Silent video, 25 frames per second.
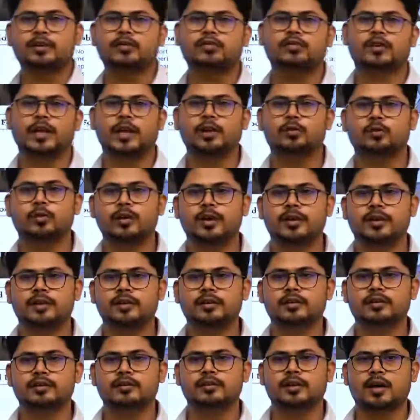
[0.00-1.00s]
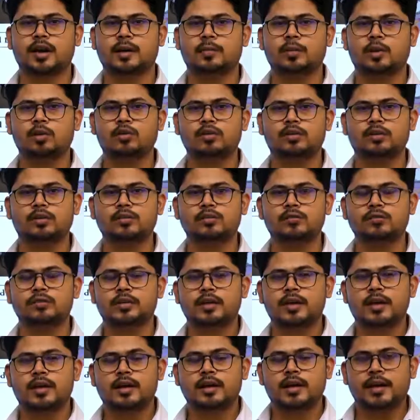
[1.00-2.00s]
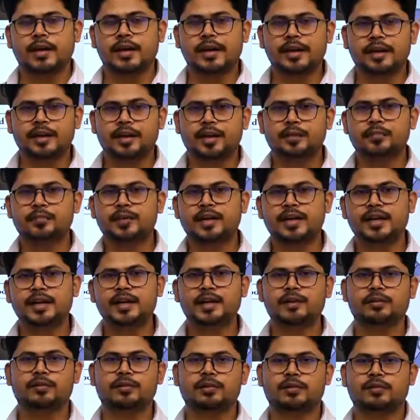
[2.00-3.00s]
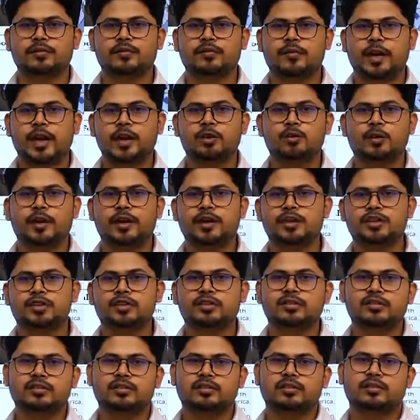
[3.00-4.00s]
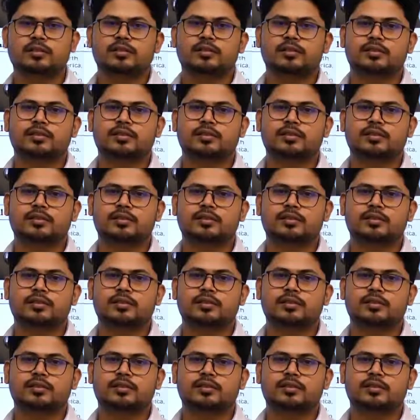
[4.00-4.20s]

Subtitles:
of calculating the amount of intermediate value addition